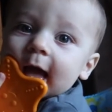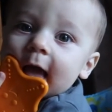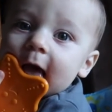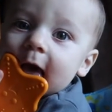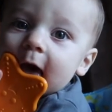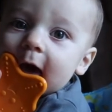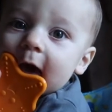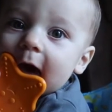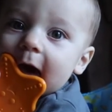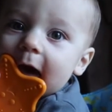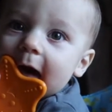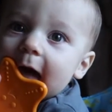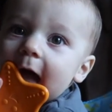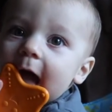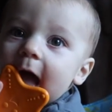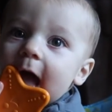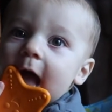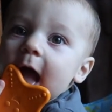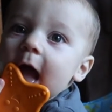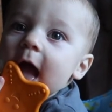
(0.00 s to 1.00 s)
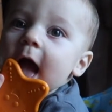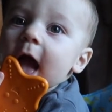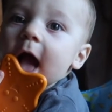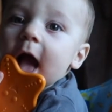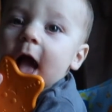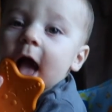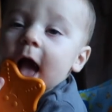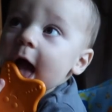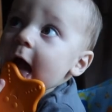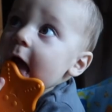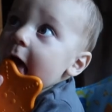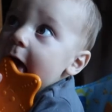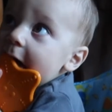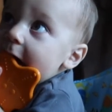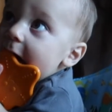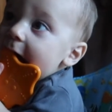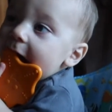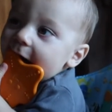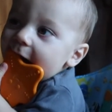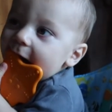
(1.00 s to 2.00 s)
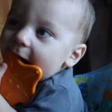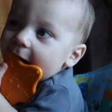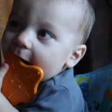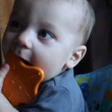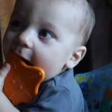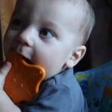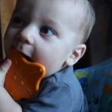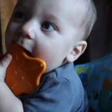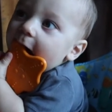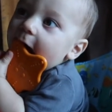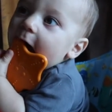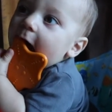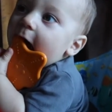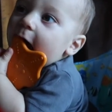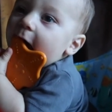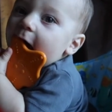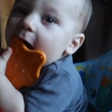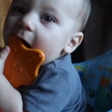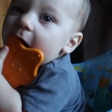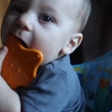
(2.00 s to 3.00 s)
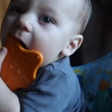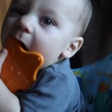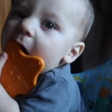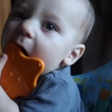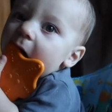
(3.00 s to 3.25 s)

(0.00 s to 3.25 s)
Are you off and away with your starfish?